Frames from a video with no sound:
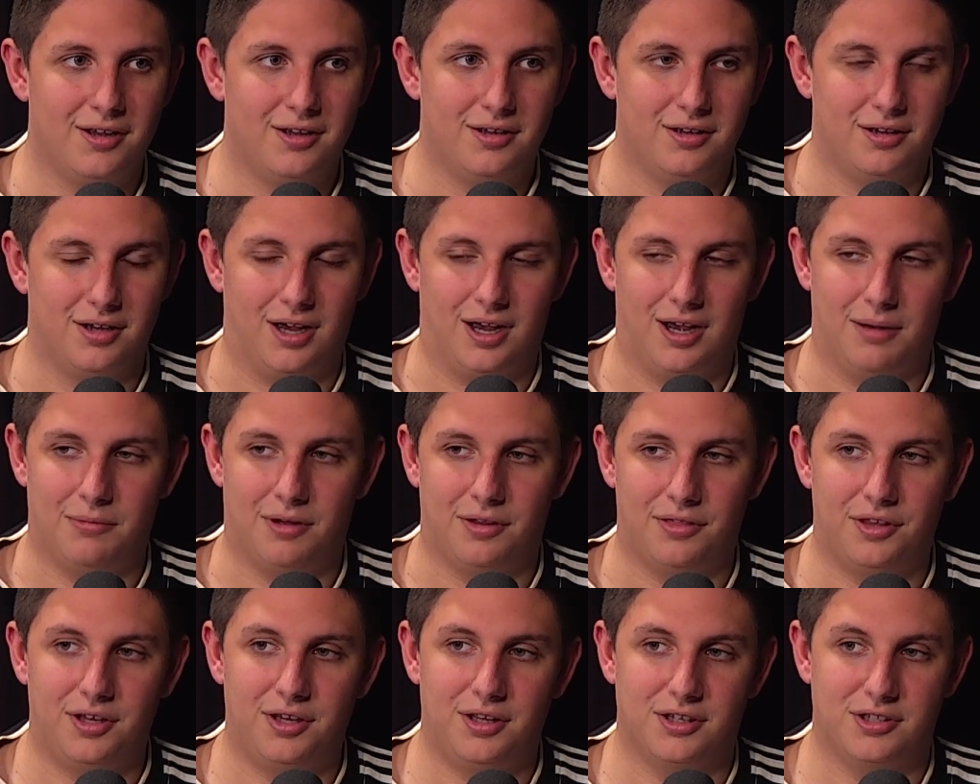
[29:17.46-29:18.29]
I
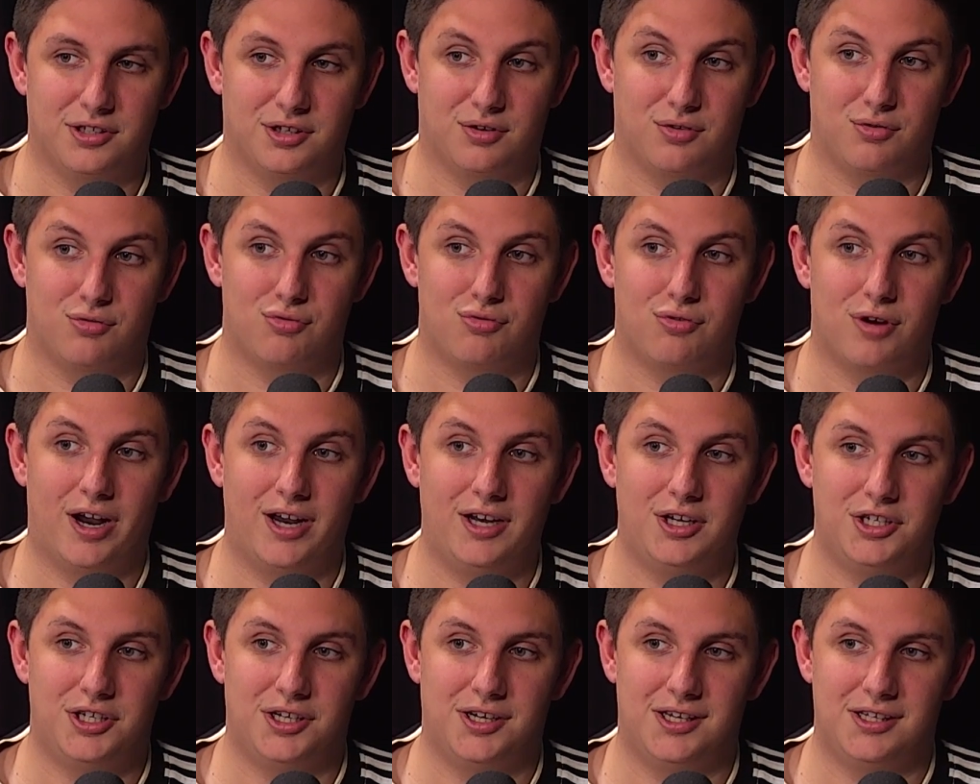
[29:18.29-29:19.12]
think there's a
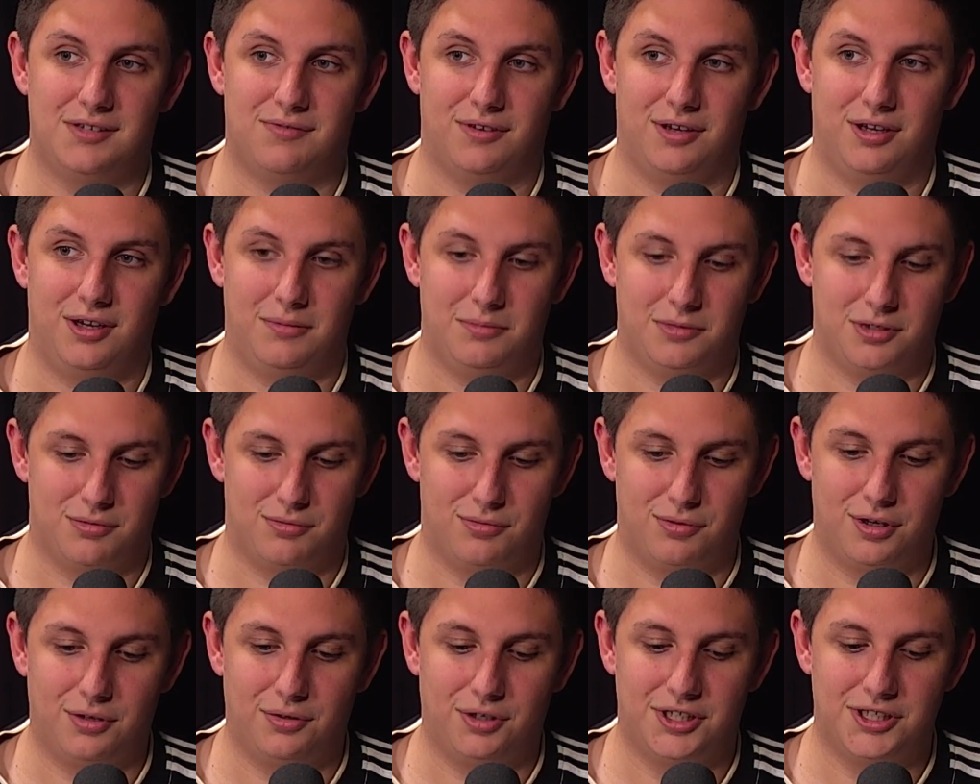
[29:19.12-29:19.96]
great chance for him to
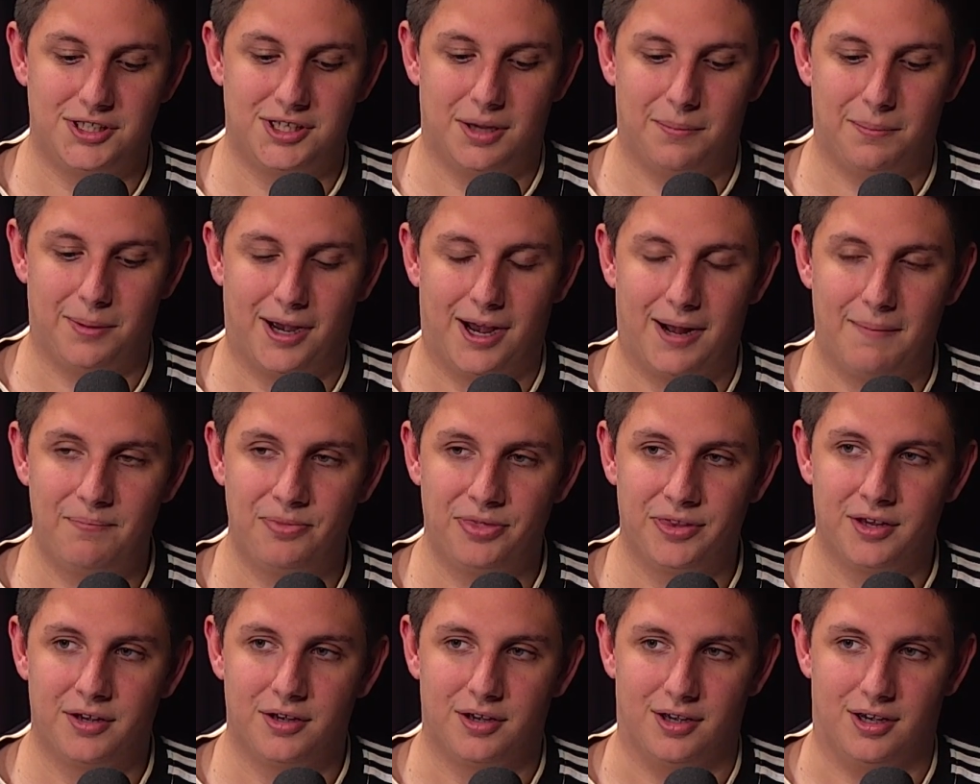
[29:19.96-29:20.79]
really step up.
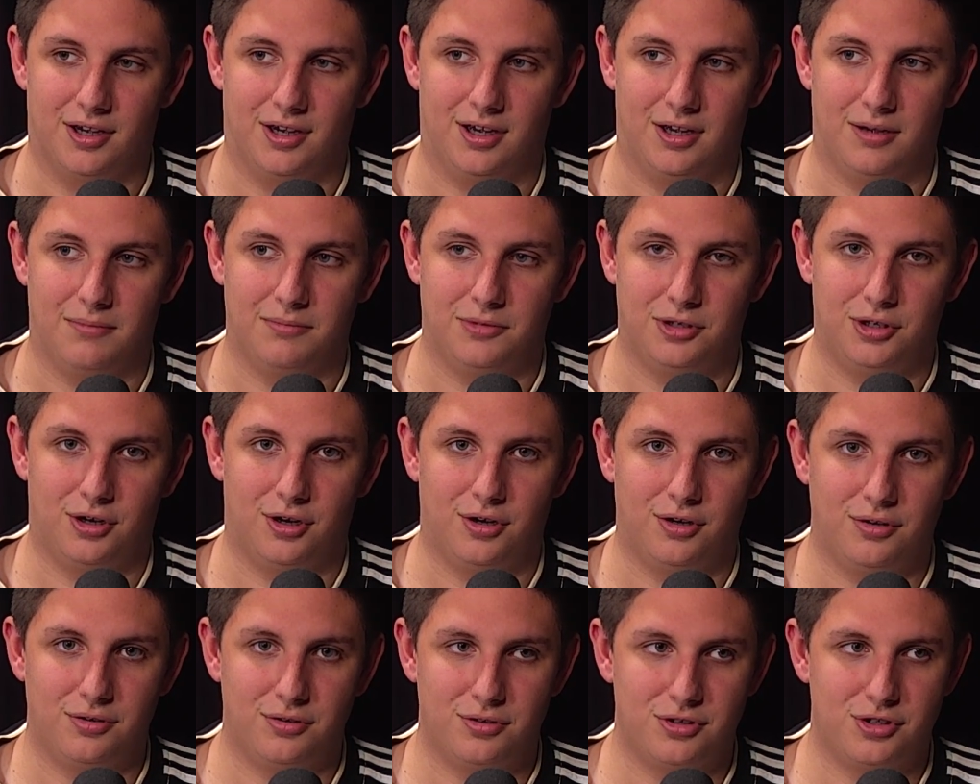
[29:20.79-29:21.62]

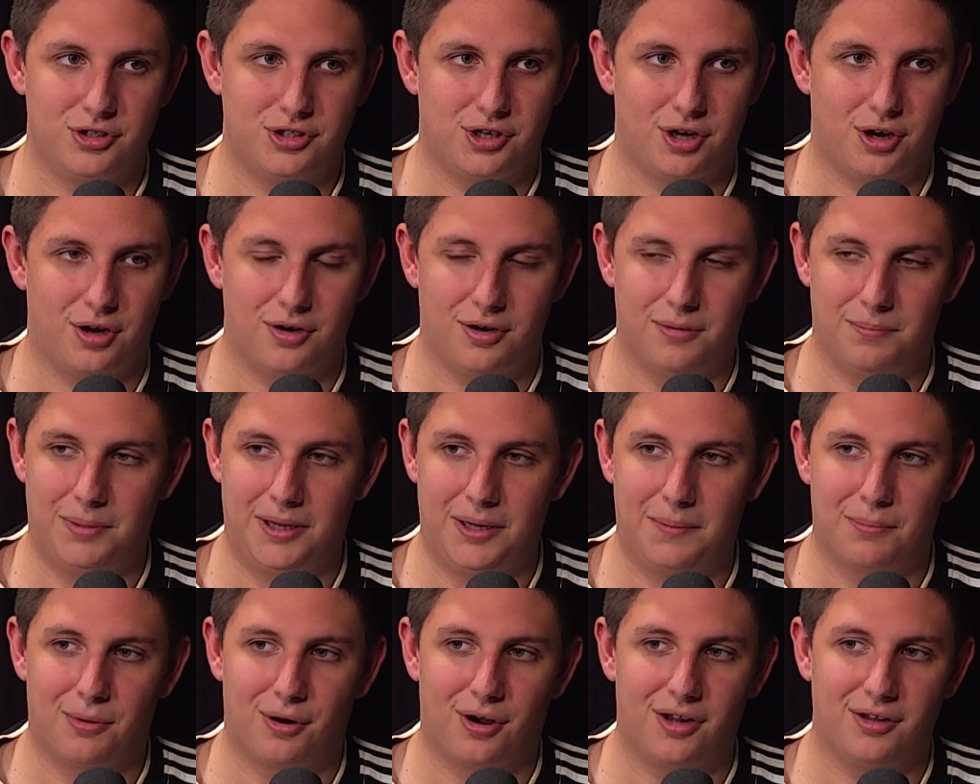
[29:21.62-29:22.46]
Showed a
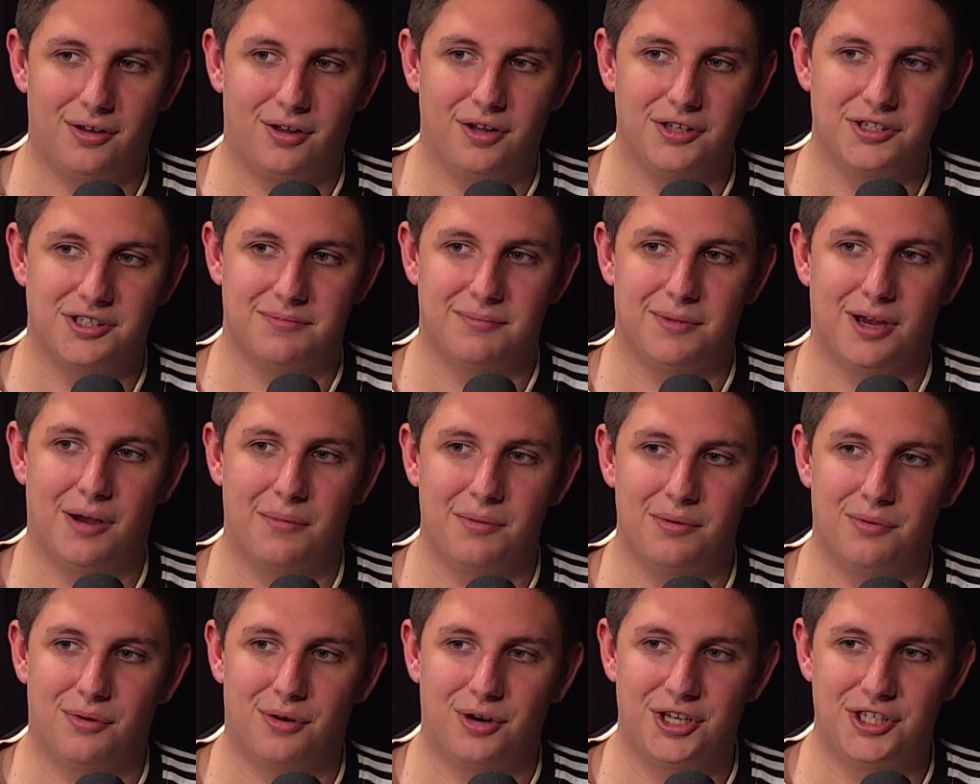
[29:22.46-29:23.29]
big bright light to
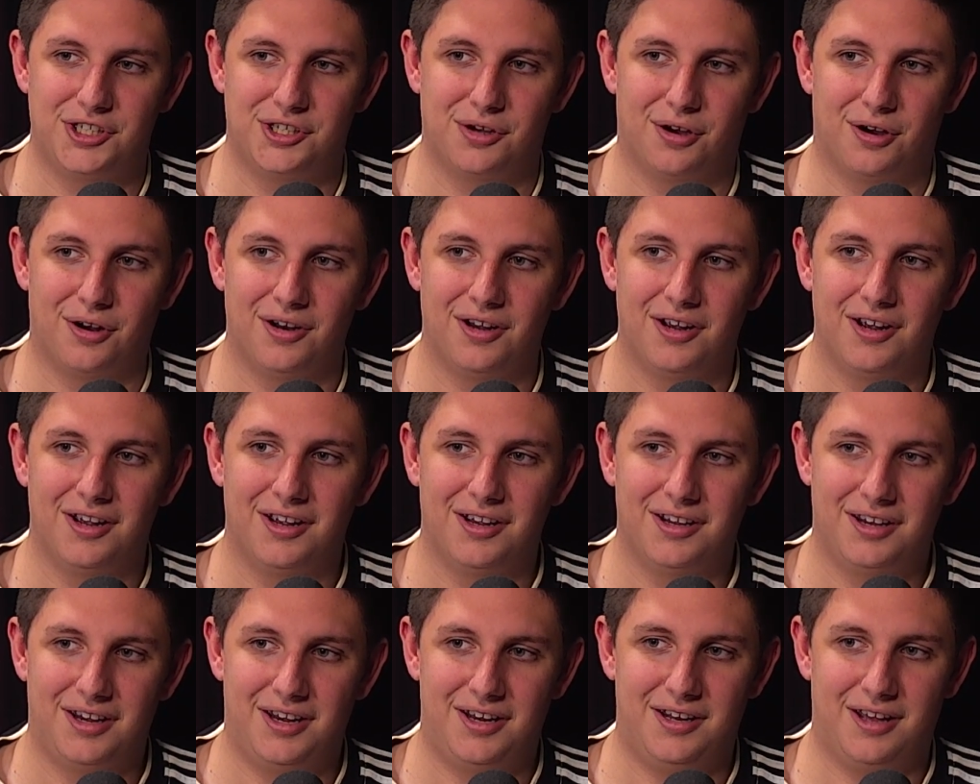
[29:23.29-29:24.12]
Melbourne what he's got
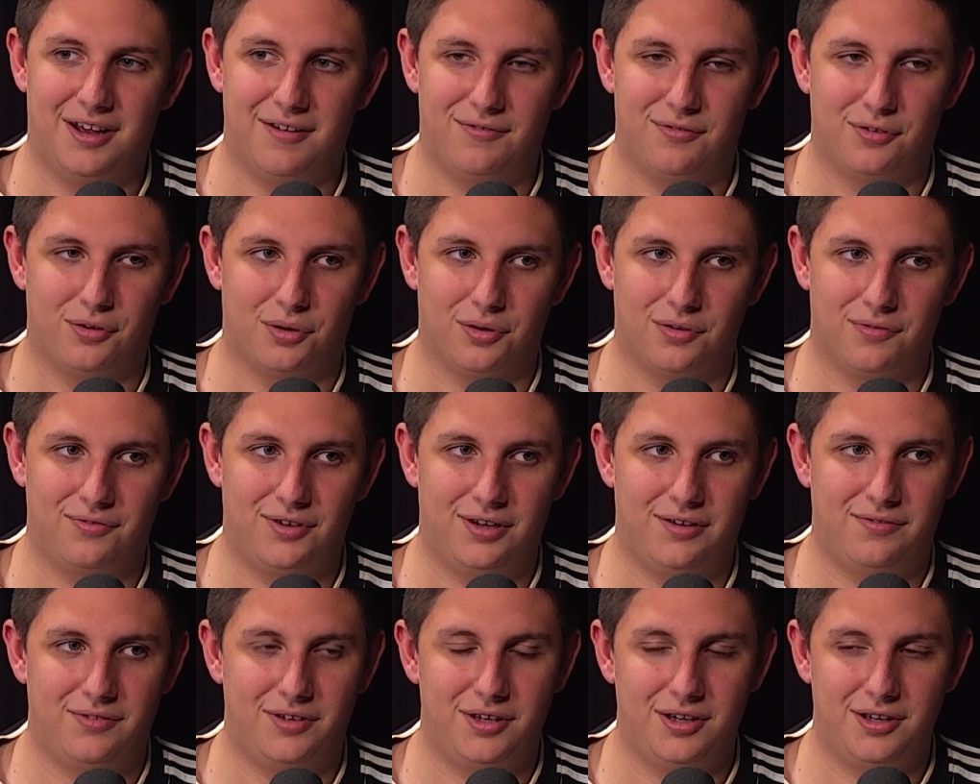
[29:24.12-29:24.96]
in that forward
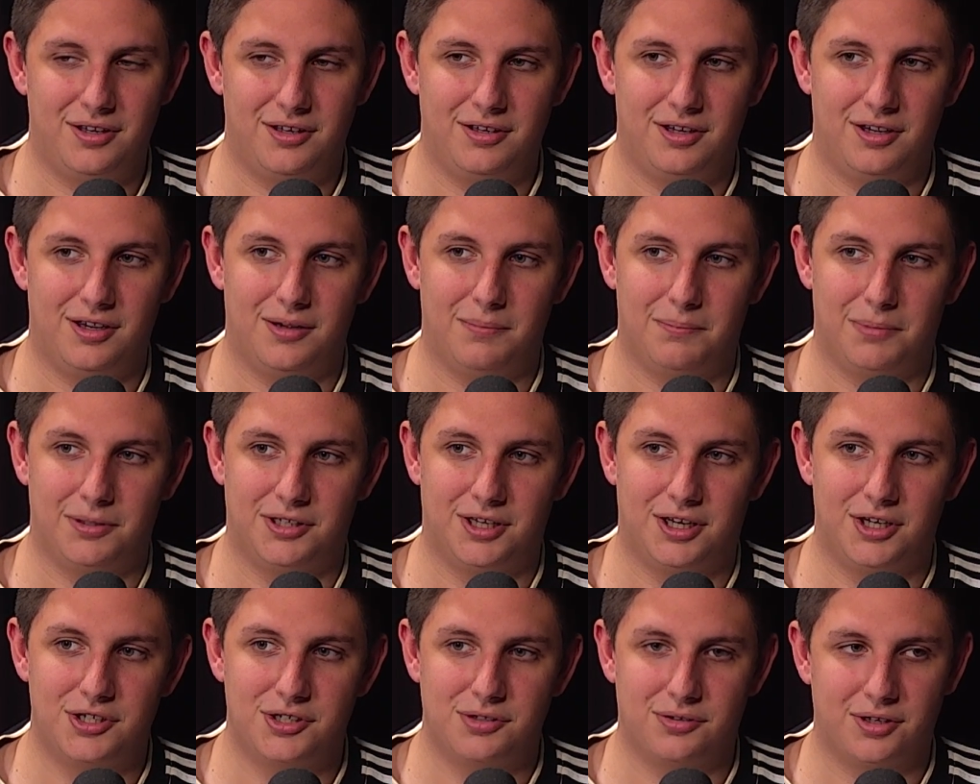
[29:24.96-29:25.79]
50 and,
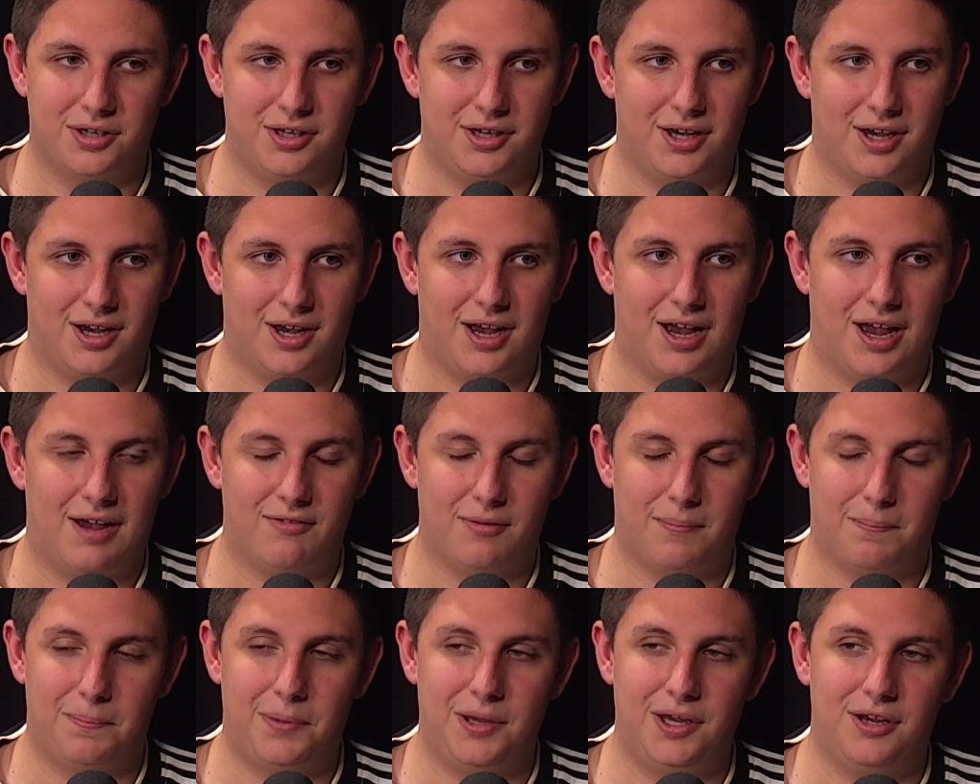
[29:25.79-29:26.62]
potentially have a
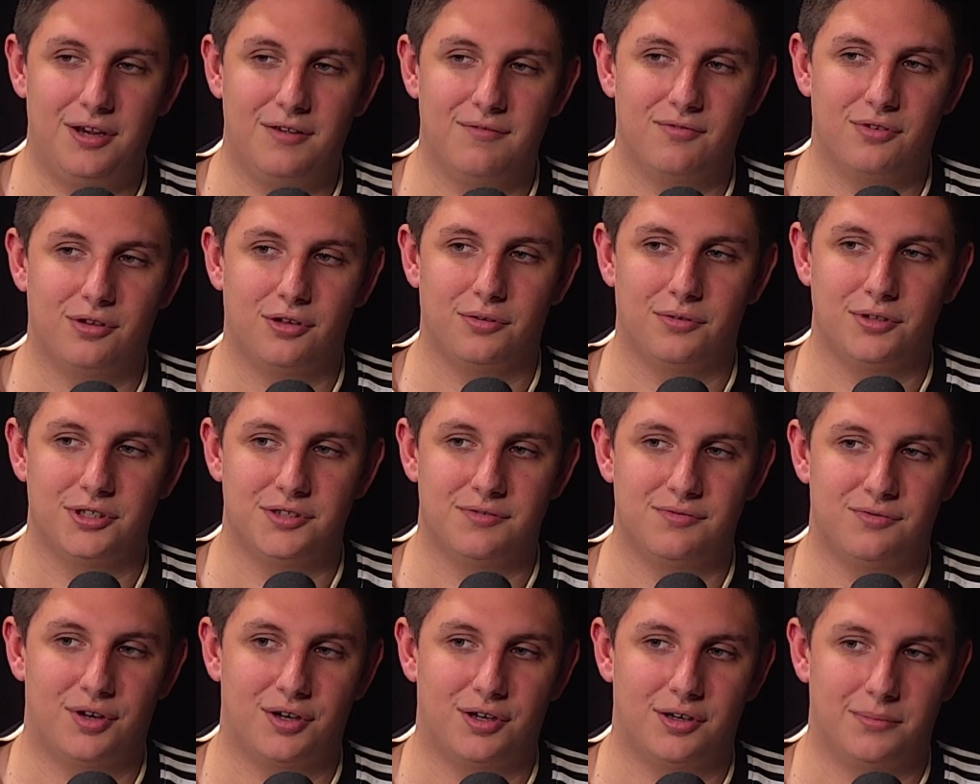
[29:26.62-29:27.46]
big influence
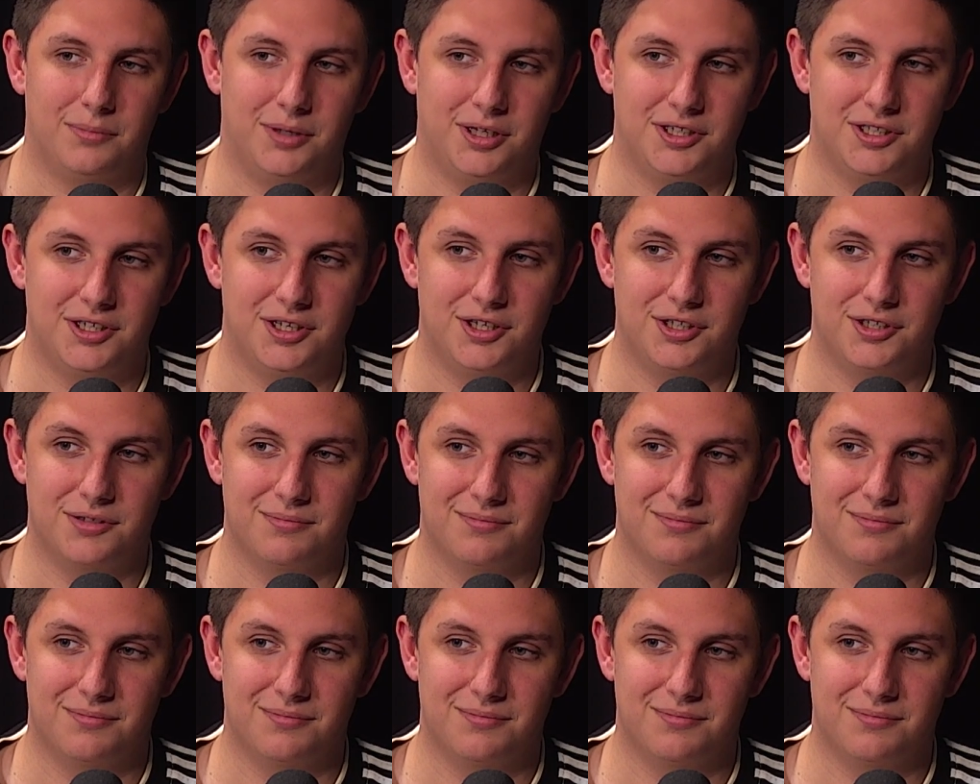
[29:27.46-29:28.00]
in front of the big sticks.